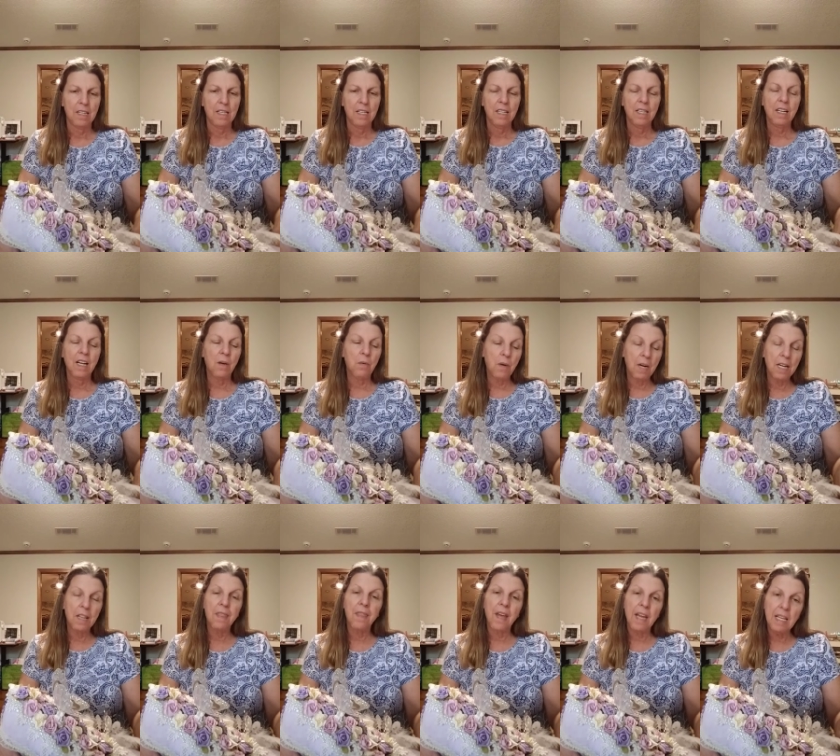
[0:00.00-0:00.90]
And I
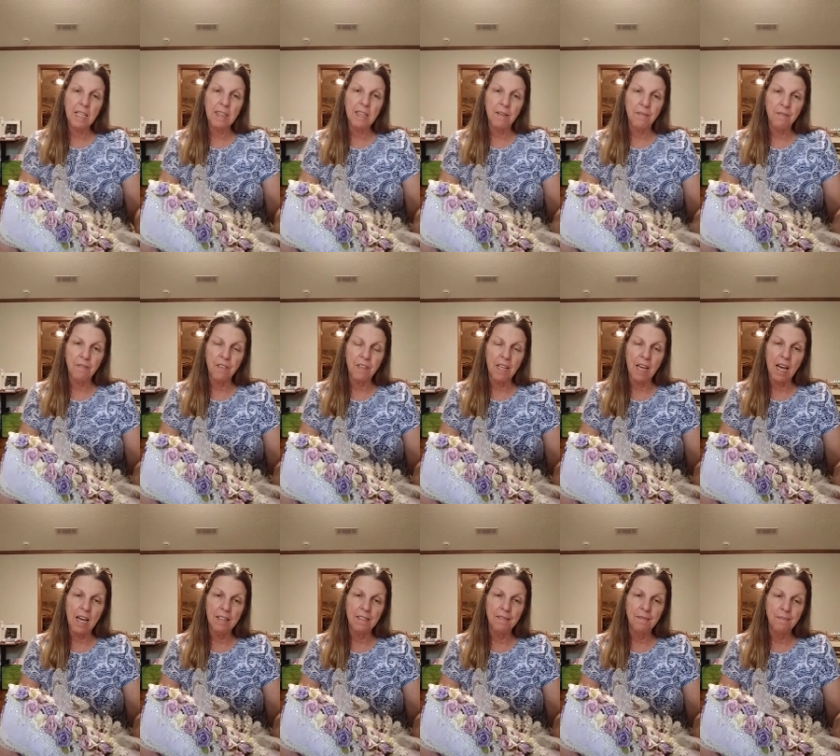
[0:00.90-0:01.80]
want to thank them for
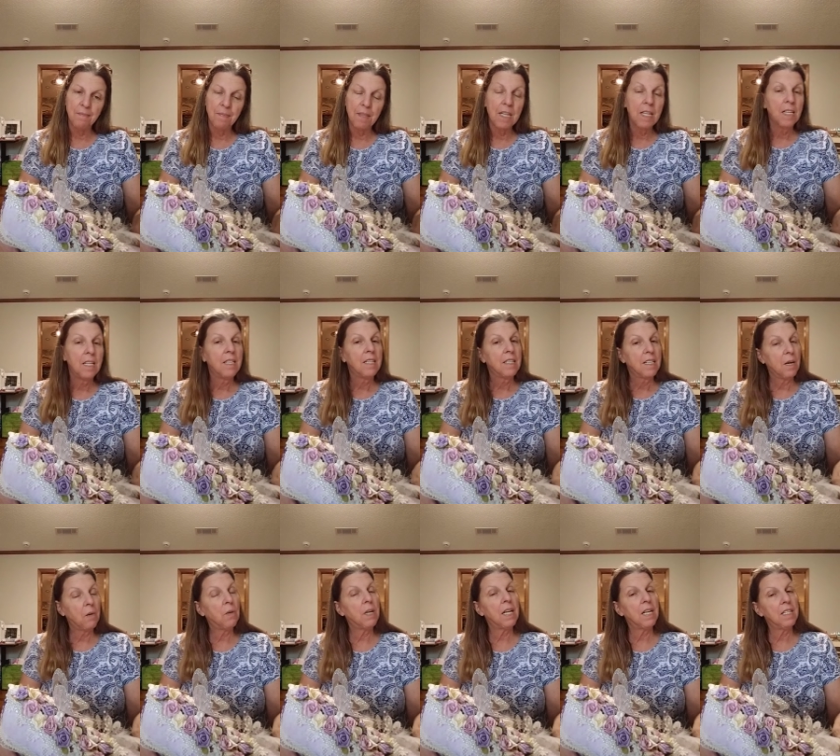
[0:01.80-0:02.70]
that.
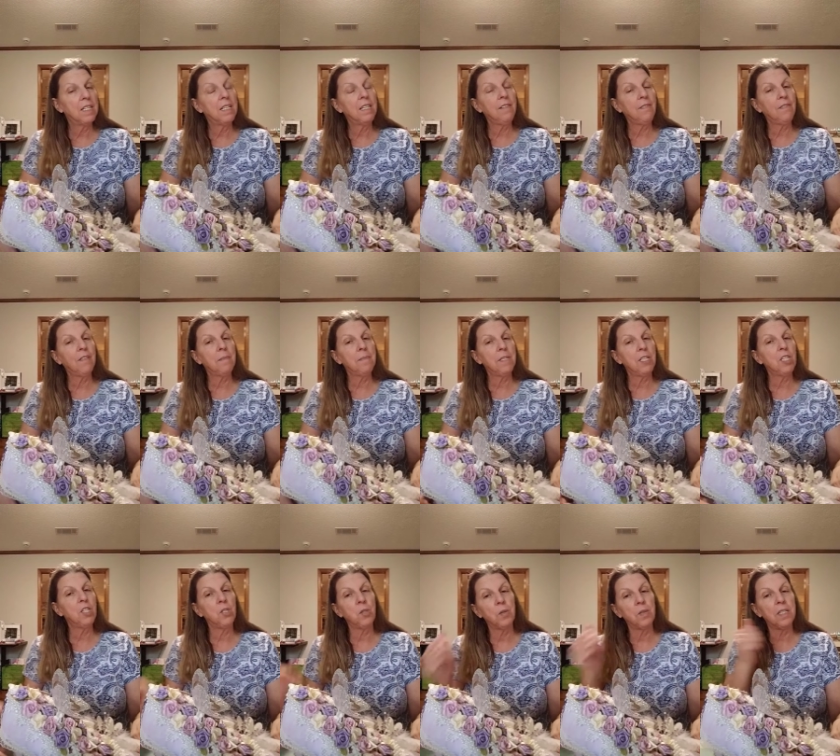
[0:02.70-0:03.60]
Now, what I need from
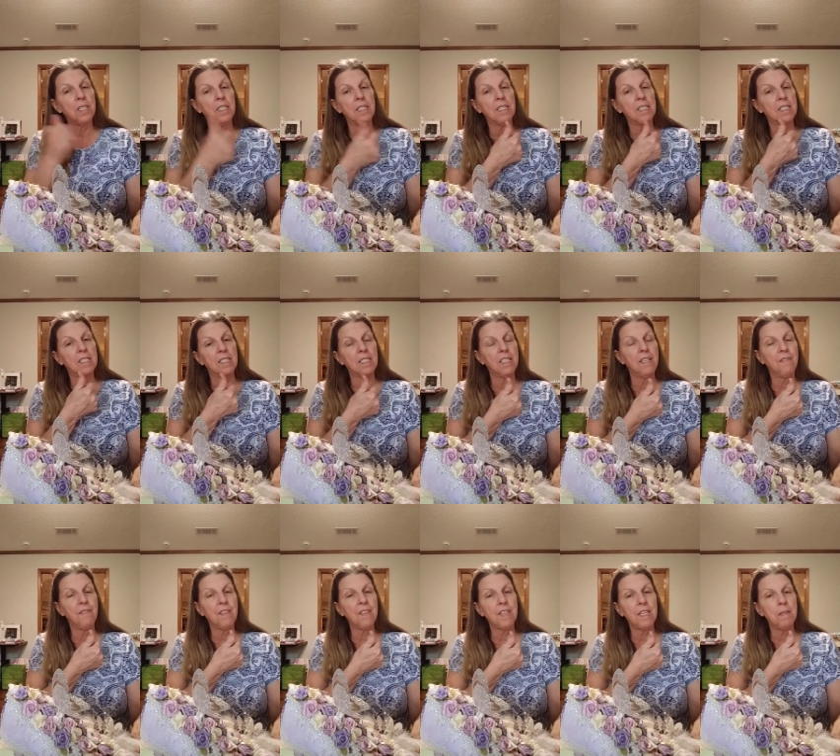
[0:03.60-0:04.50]
you is to leave
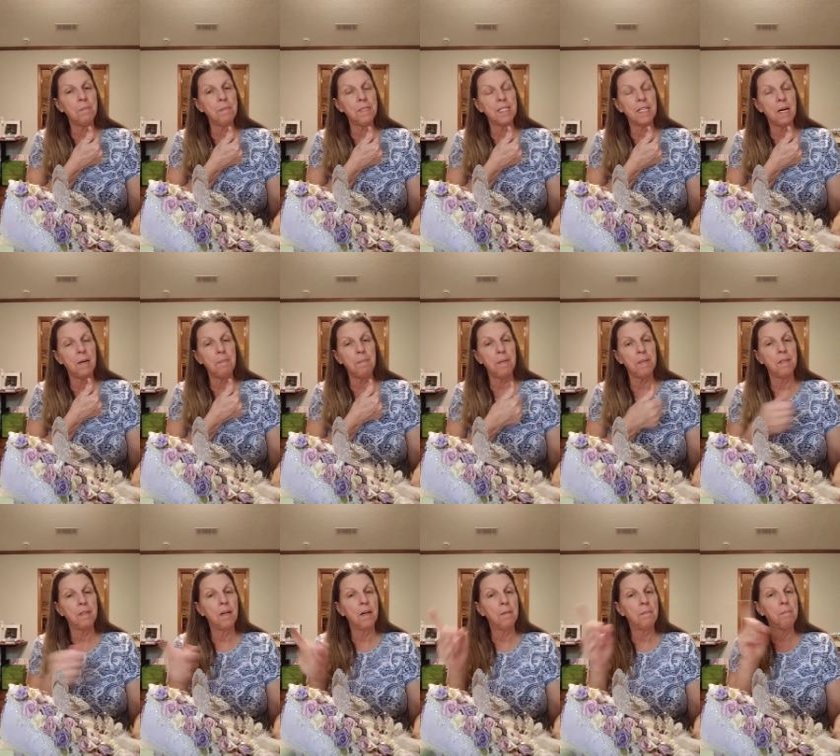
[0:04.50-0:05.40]
a thumbs up,
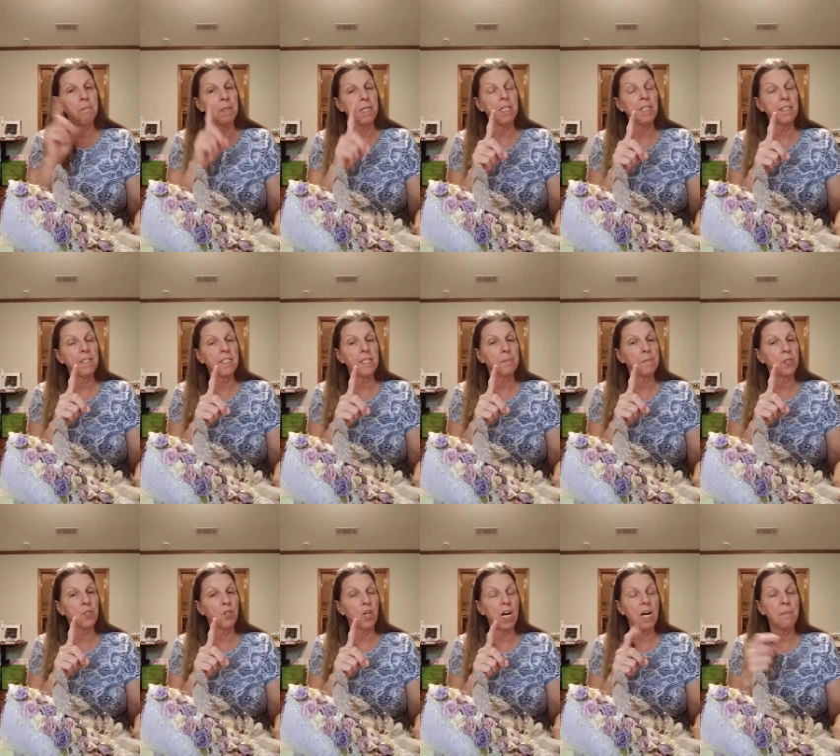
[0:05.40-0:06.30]
be a
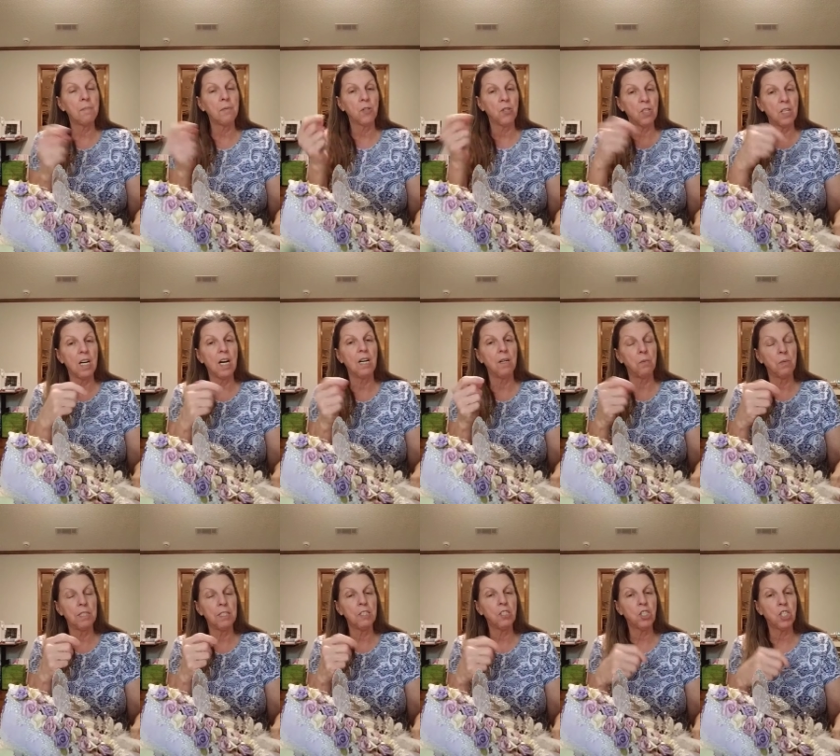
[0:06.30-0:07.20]
subscriber, I
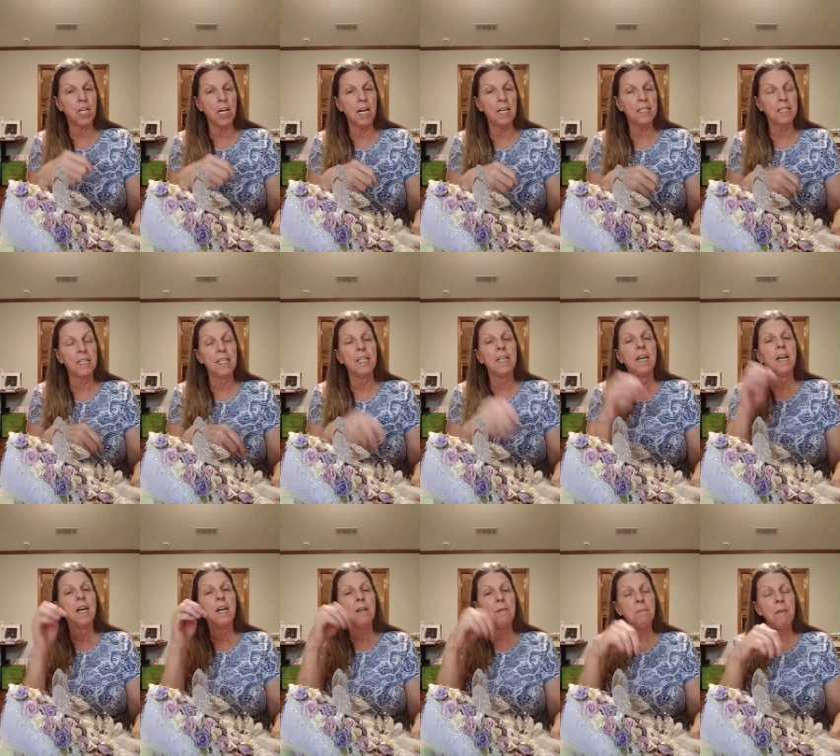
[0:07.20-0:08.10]
will check,
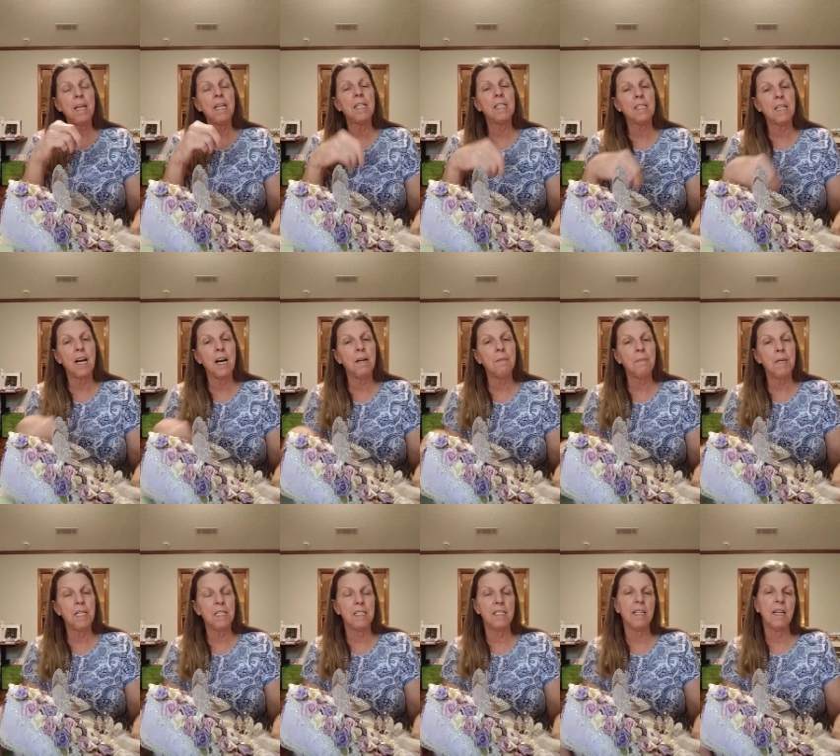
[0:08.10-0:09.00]
and make a
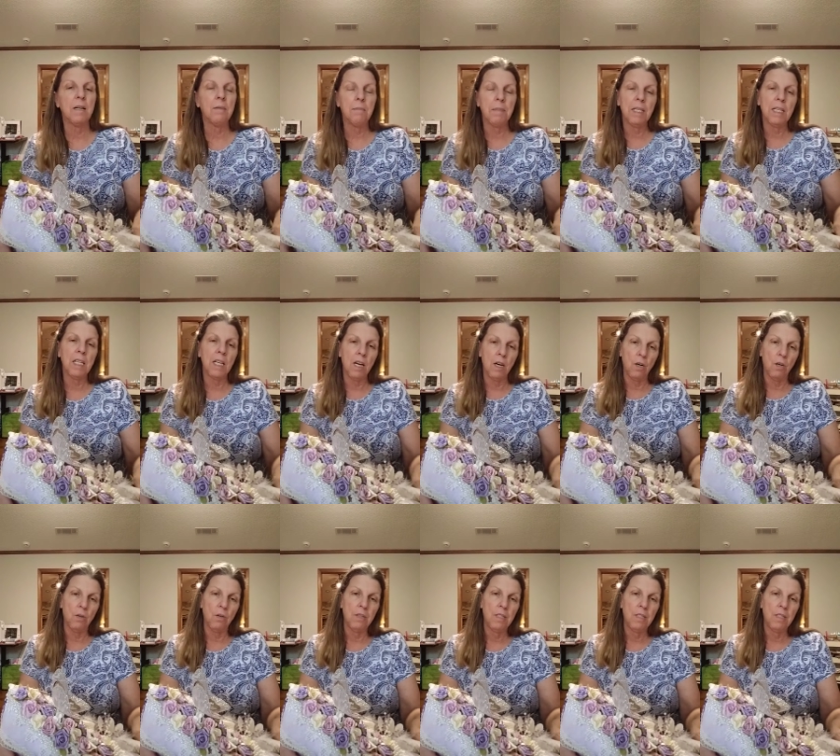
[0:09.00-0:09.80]
comment down below.